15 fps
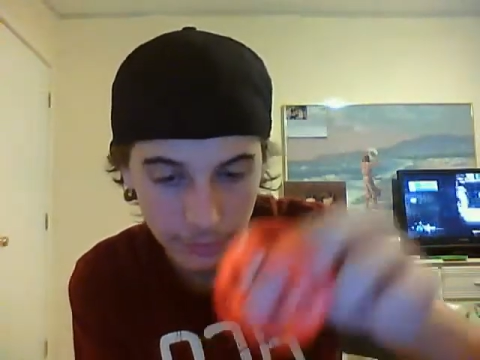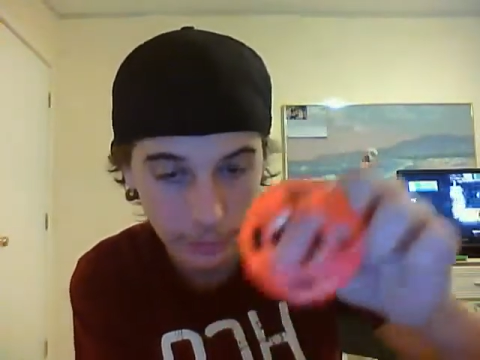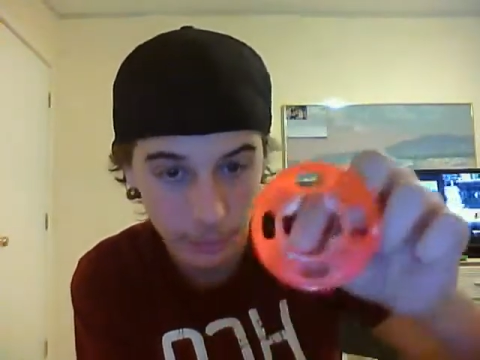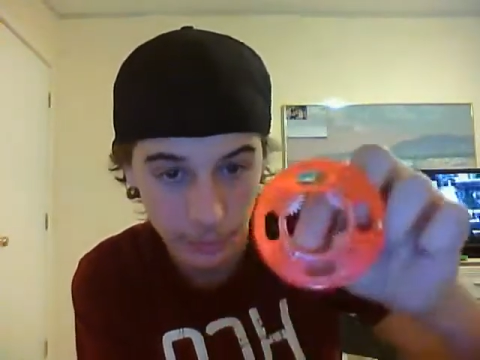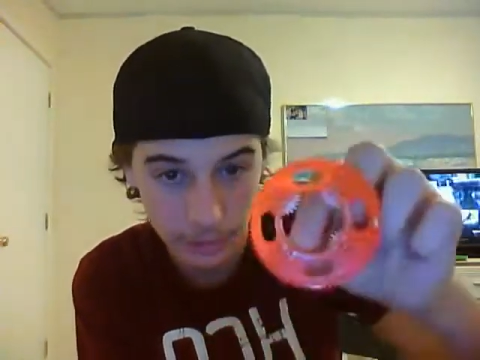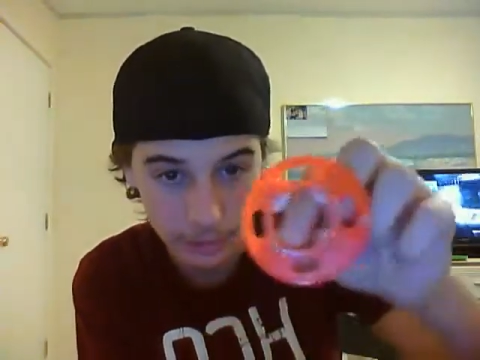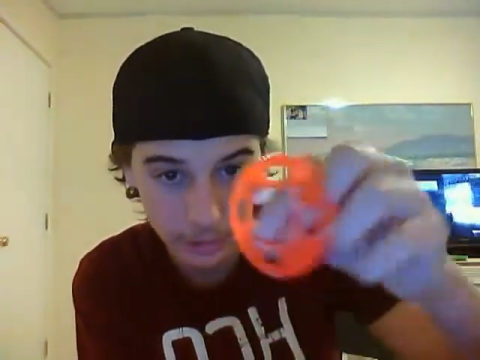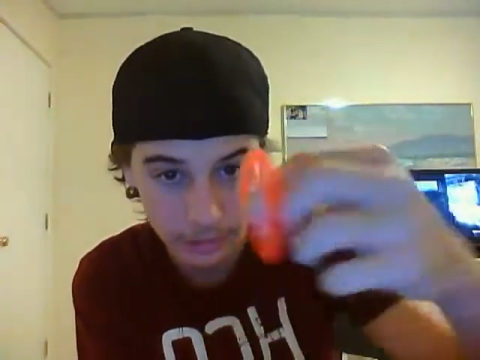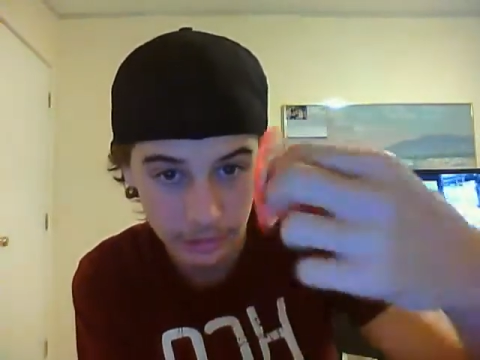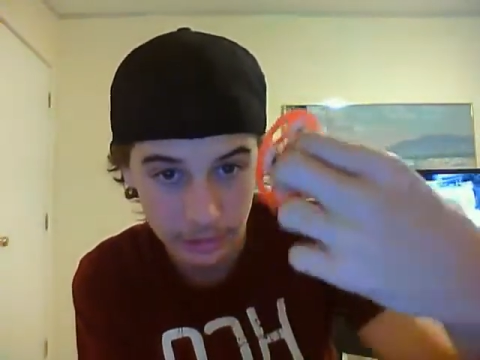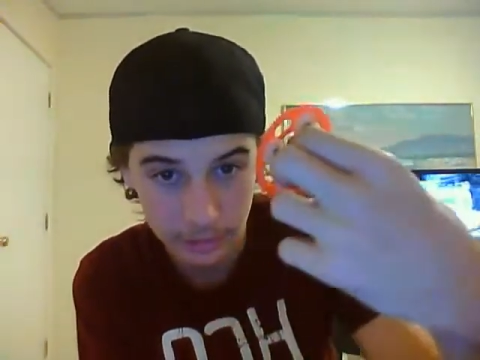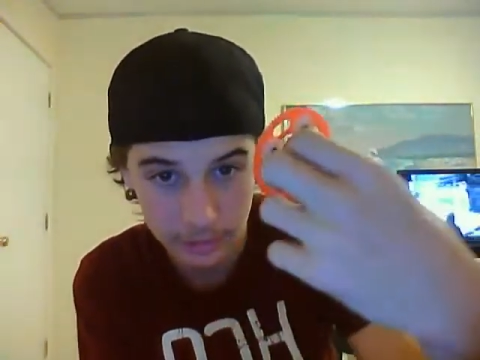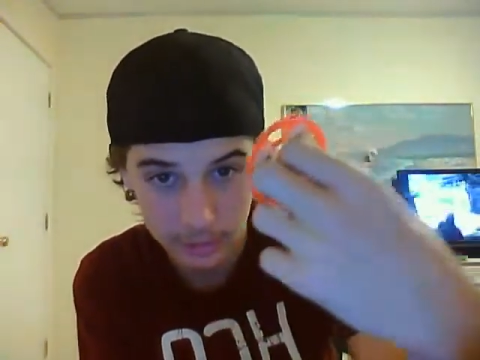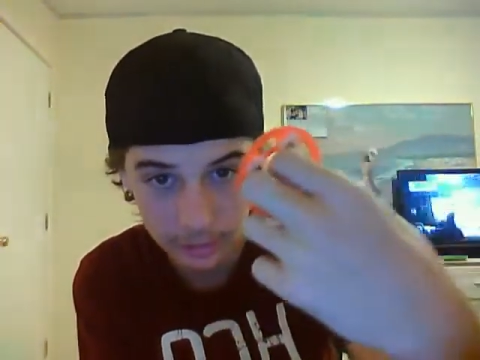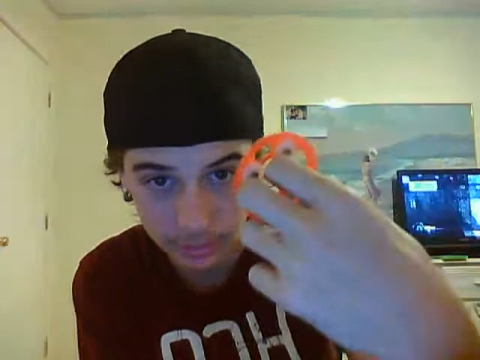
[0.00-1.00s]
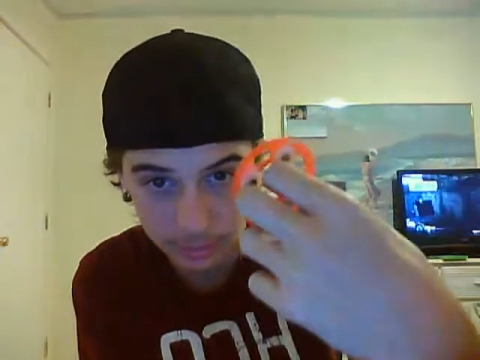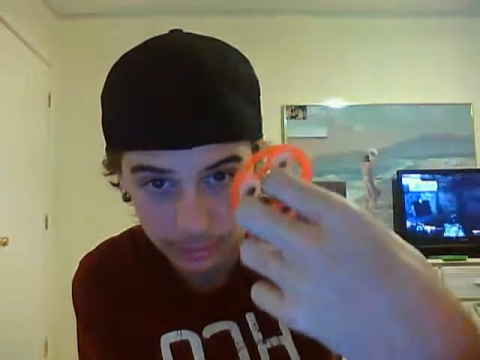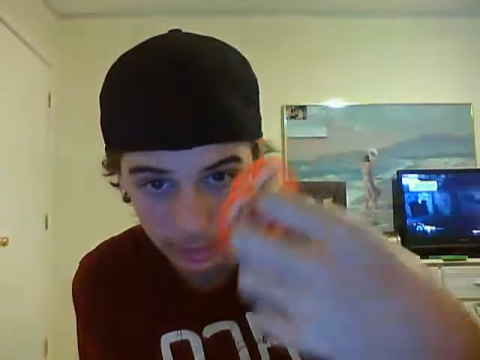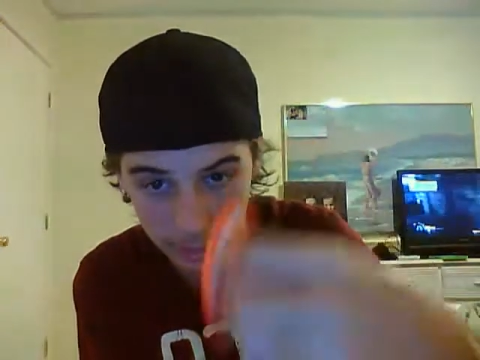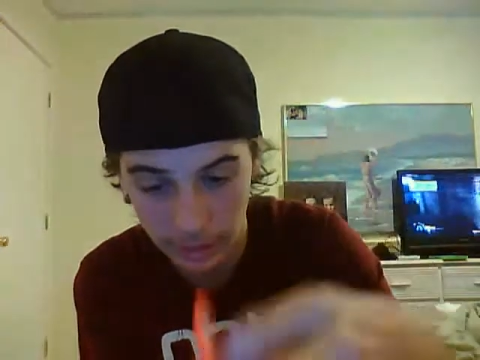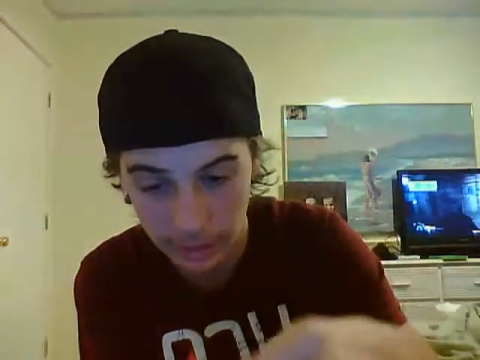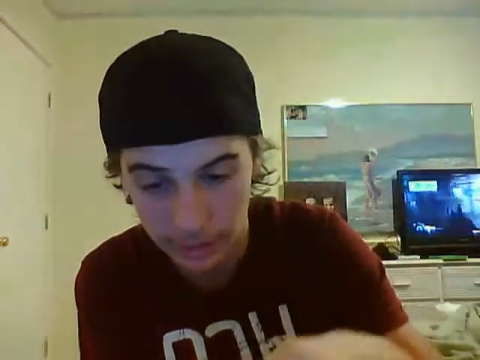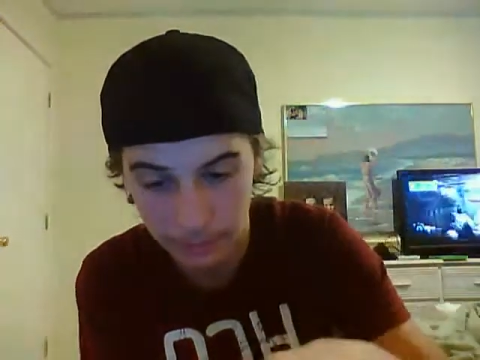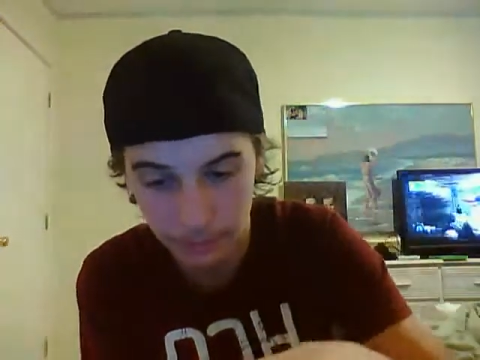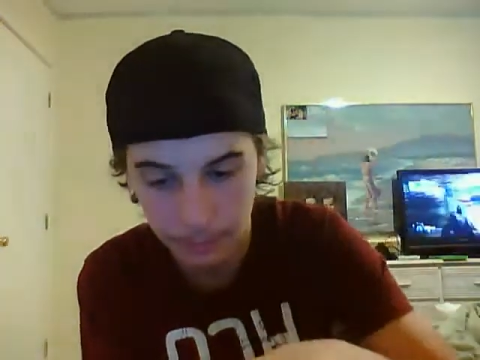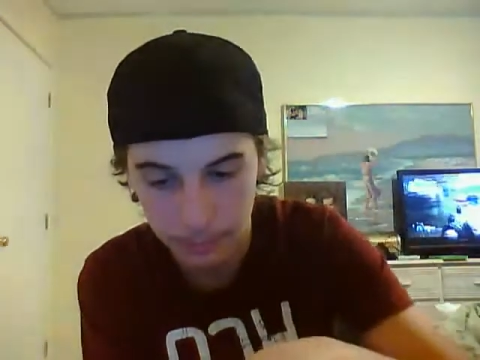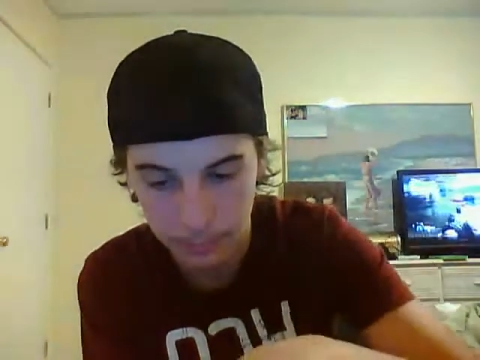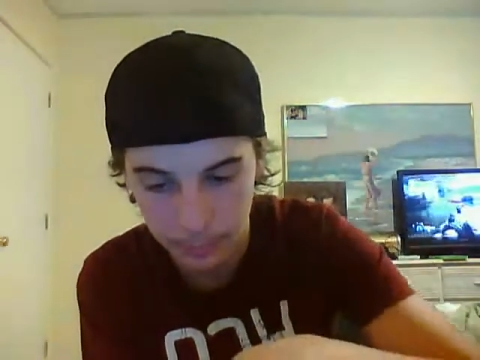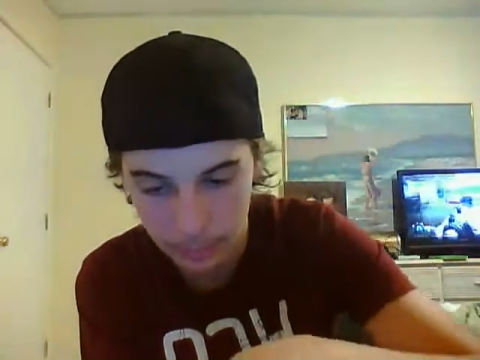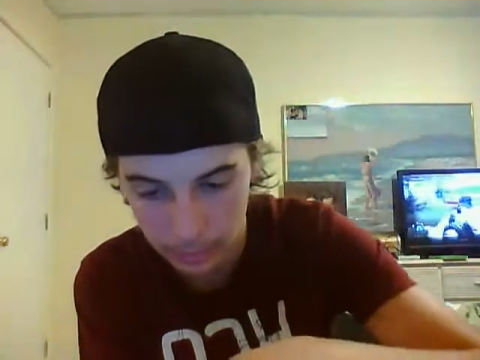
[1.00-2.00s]
4 things. Alright,
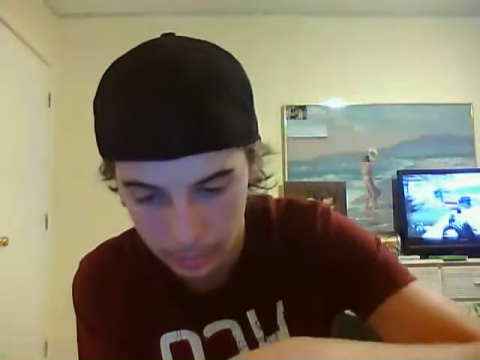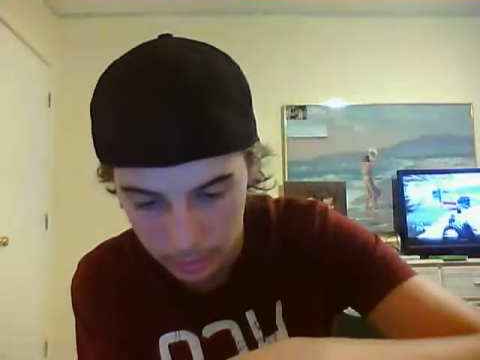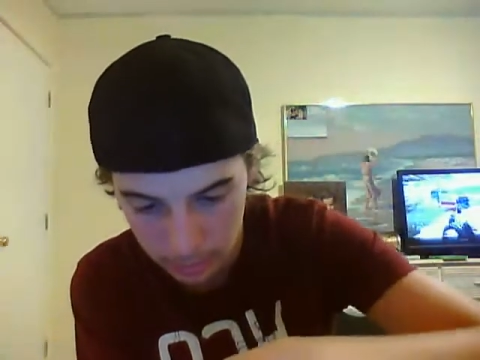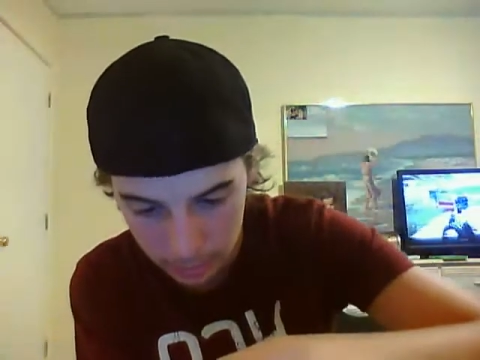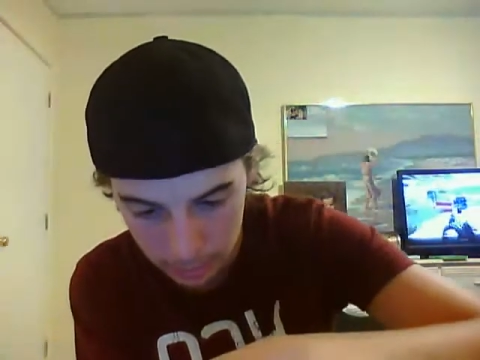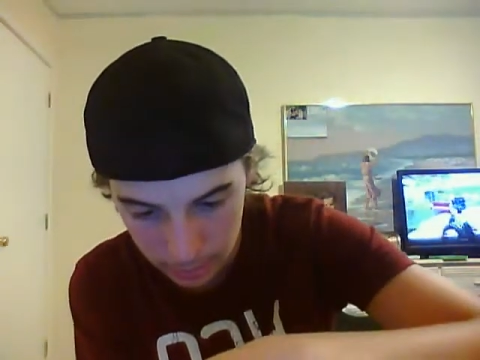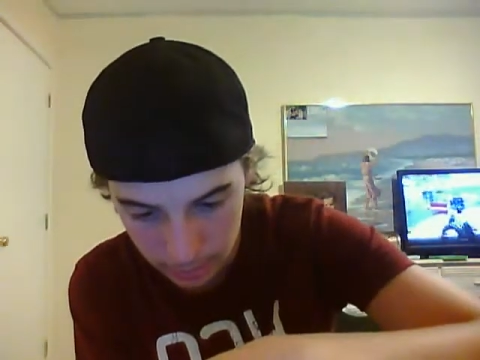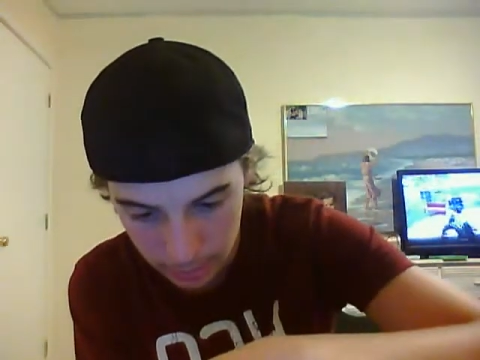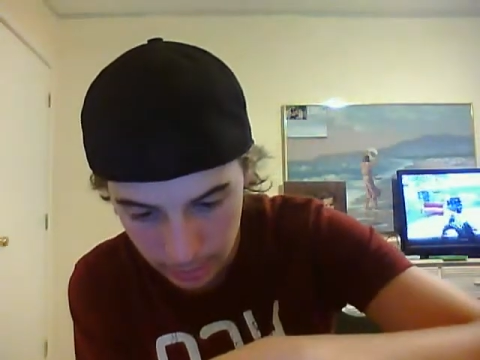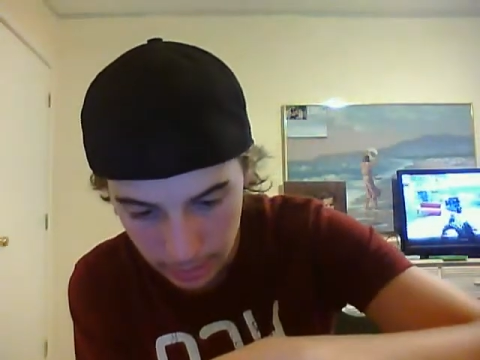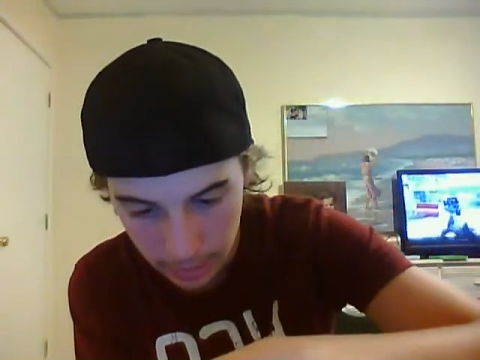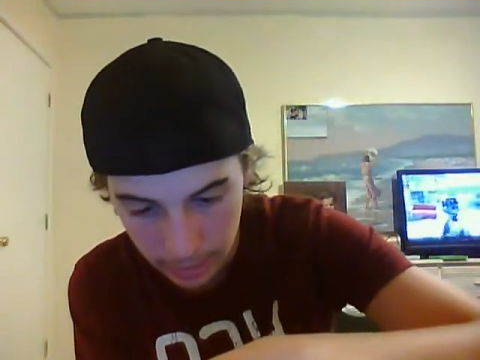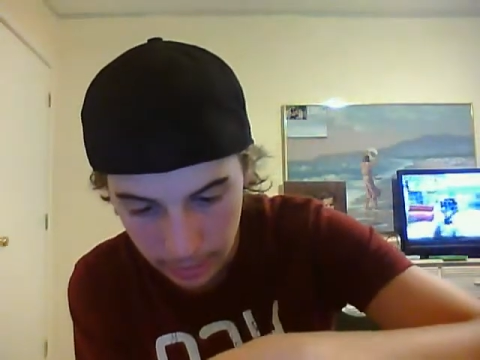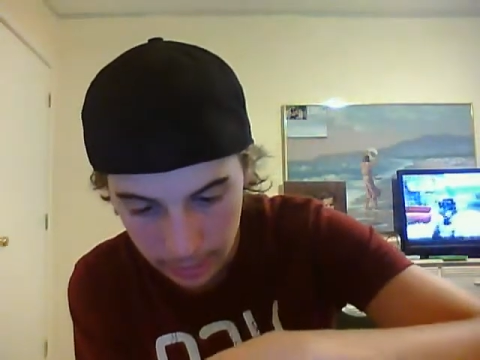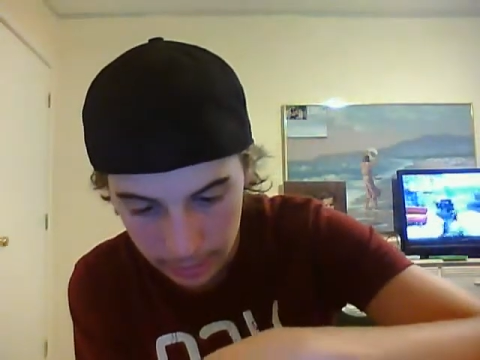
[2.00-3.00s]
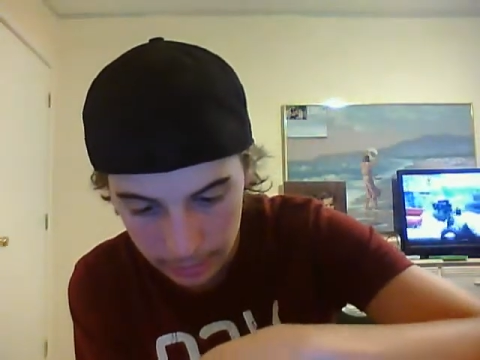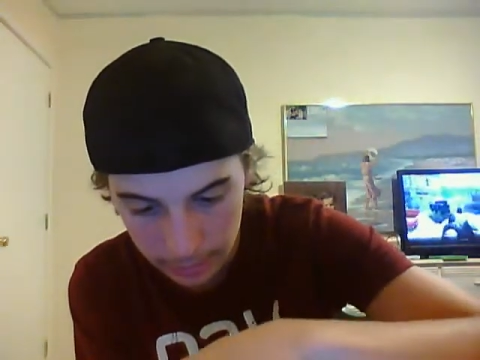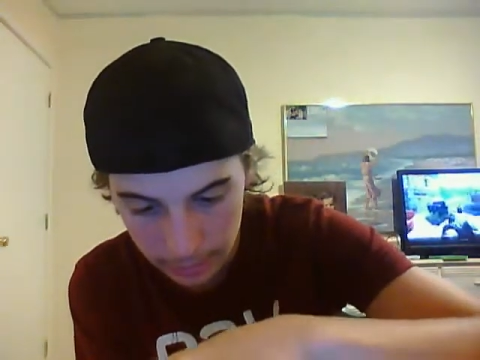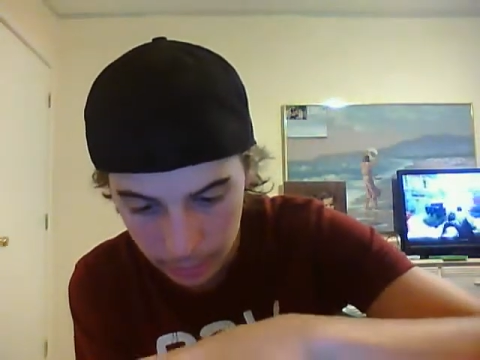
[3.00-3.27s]
and